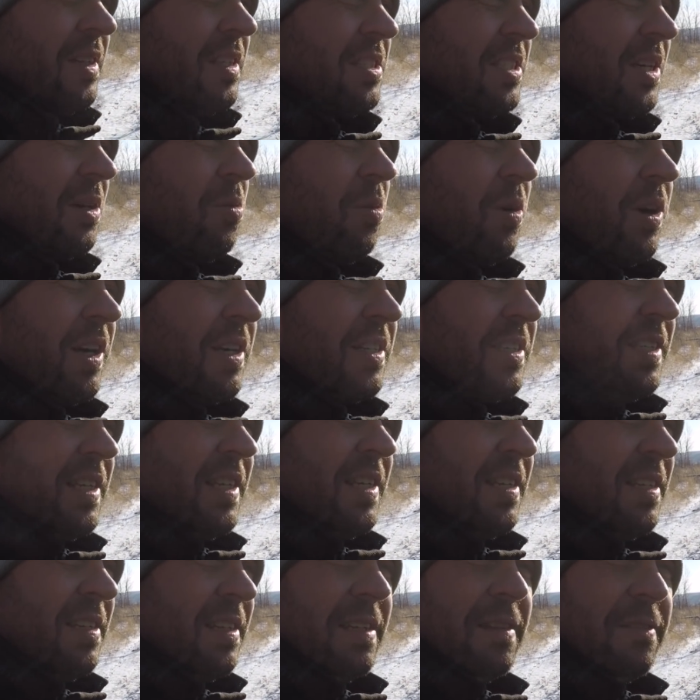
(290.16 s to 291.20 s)
as I walked
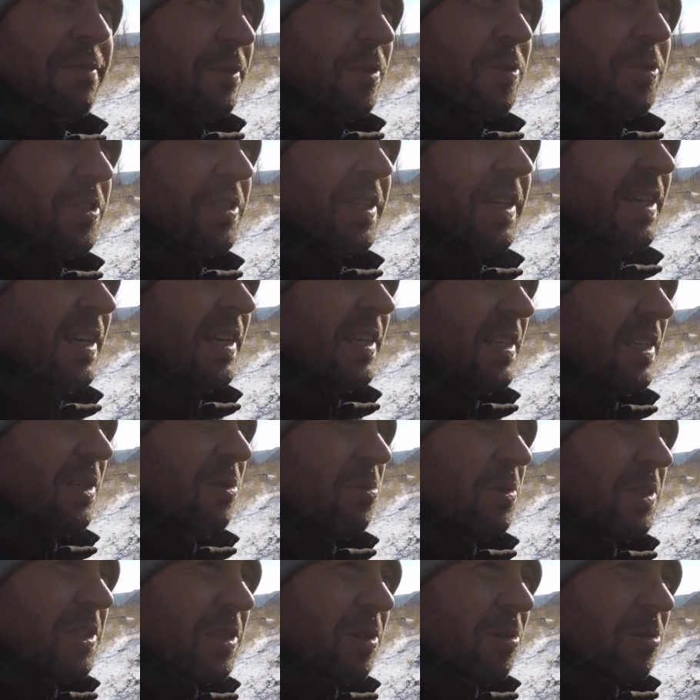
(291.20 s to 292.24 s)
in, the first thing I did
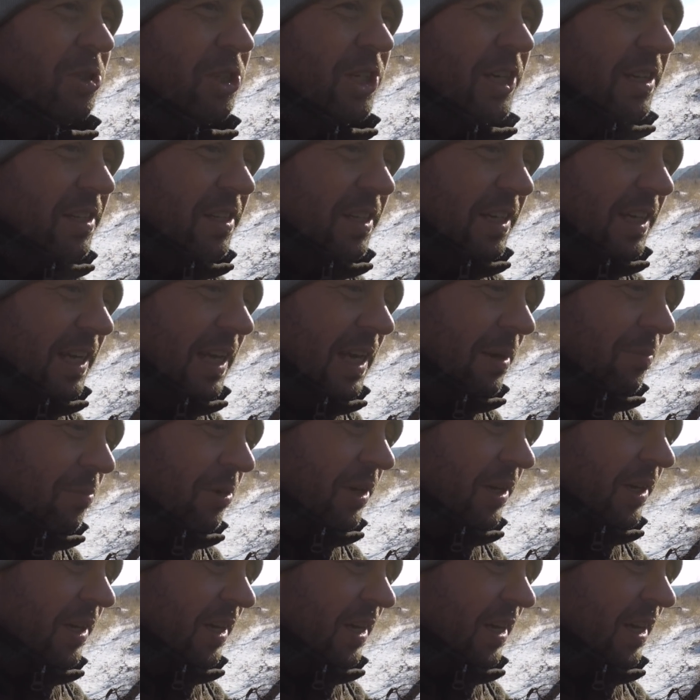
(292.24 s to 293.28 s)
was go check the
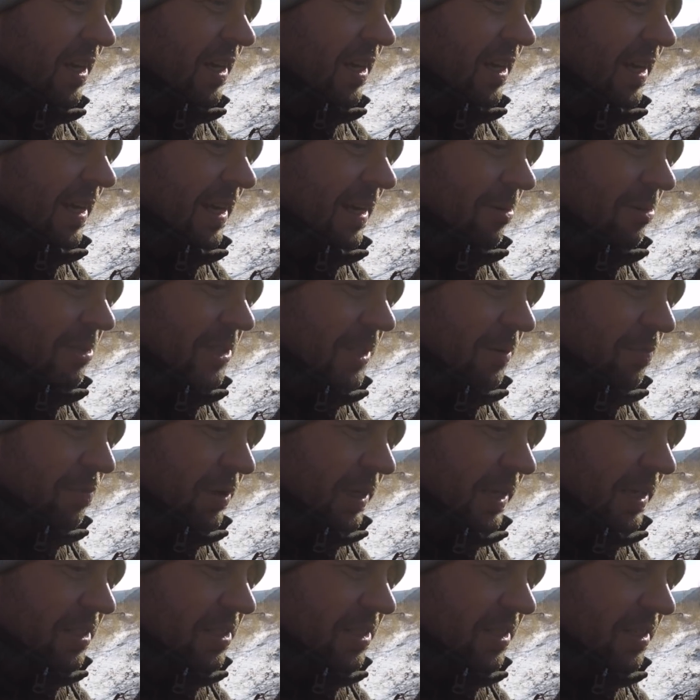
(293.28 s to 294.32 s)
camera, and I was
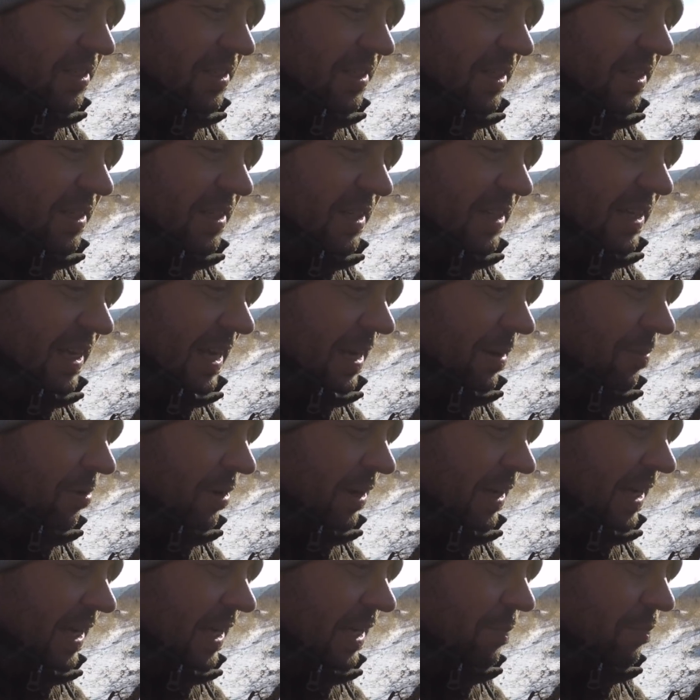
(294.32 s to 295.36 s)
surprised to see the
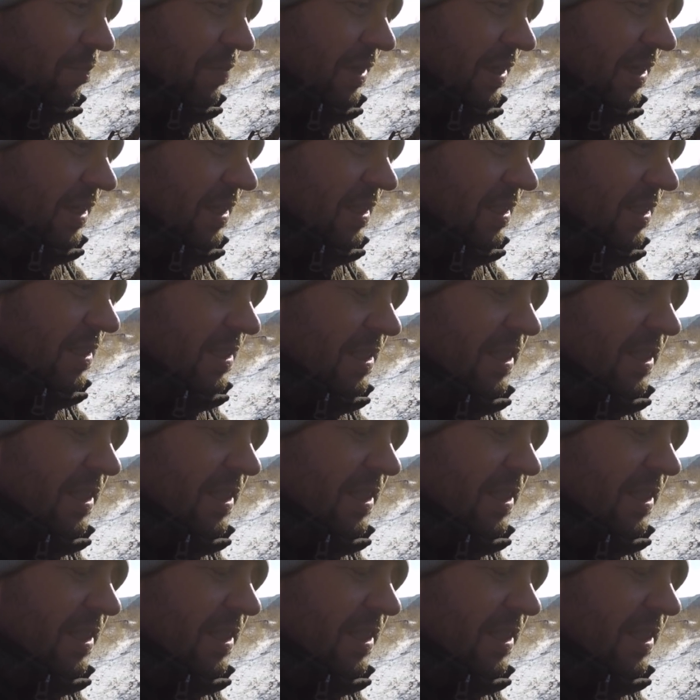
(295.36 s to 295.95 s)
camera had been